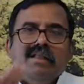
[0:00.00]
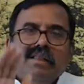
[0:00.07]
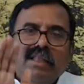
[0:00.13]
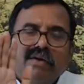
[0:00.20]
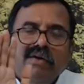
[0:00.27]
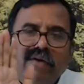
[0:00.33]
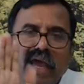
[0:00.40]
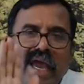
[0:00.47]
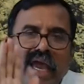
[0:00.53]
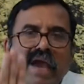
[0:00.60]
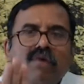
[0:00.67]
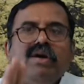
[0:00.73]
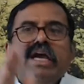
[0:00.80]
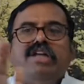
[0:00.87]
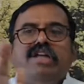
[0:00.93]
The
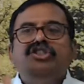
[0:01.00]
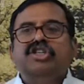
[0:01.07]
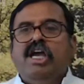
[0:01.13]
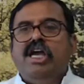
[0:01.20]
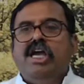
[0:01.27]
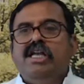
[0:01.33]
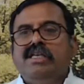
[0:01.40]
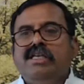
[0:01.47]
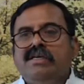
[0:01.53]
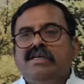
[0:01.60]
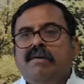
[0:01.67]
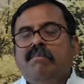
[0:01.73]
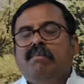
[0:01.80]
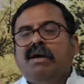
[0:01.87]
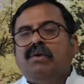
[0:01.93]
wave can change,
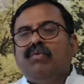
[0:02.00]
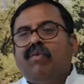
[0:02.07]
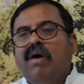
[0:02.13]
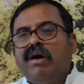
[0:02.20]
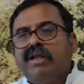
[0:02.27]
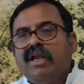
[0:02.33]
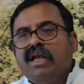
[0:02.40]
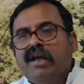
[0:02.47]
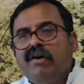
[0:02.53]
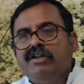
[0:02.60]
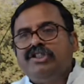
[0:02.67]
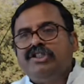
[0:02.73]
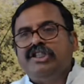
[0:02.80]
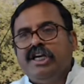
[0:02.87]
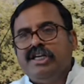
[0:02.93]
but water
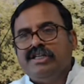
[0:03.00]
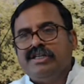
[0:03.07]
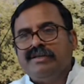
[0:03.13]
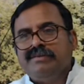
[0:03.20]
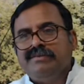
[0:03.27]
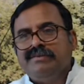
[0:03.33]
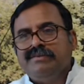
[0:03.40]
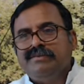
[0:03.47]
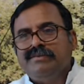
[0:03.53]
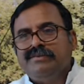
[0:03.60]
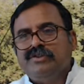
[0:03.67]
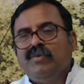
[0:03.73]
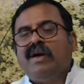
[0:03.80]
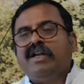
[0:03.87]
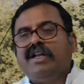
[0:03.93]
cannot change.
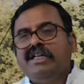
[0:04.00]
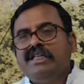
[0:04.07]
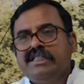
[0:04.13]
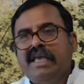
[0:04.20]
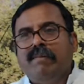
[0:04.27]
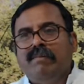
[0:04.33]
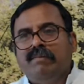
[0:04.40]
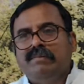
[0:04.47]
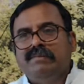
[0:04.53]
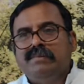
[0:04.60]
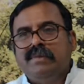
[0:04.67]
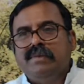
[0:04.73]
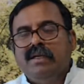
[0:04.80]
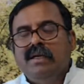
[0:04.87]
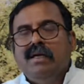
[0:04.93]
Water is same.
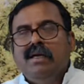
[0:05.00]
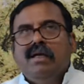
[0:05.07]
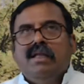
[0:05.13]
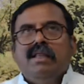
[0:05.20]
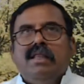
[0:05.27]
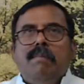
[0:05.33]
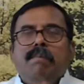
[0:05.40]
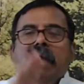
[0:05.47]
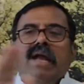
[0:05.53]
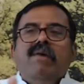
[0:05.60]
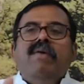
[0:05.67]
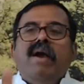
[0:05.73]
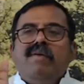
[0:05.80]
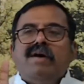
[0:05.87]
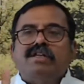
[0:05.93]
The big
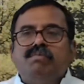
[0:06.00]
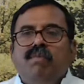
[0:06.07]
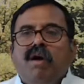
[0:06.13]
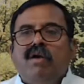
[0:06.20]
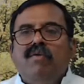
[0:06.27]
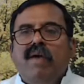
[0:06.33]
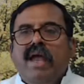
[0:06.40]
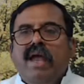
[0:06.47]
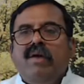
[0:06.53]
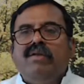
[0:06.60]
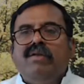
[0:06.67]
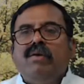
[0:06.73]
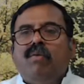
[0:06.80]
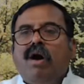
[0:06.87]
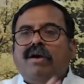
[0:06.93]
wave or small wave,
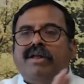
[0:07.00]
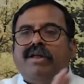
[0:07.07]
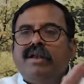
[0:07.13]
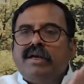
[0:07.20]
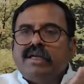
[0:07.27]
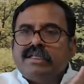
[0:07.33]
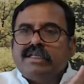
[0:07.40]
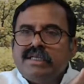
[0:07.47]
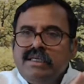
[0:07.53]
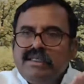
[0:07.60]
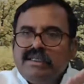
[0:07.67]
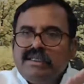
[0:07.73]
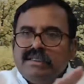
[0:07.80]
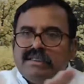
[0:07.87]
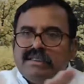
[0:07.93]
the water doesn't
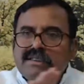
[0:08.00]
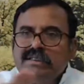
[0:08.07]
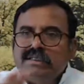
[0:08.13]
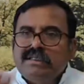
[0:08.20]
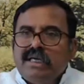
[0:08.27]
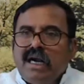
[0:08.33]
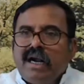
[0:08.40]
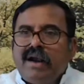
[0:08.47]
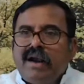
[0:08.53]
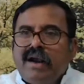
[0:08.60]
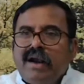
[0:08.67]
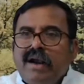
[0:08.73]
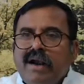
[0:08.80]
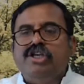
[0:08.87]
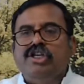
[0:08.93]
undergo
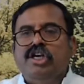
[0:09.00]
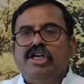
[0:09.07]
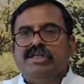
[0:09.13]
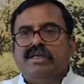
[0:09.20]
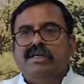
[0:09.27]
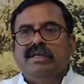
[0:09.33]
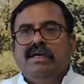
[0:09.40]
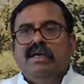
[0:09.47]
any change.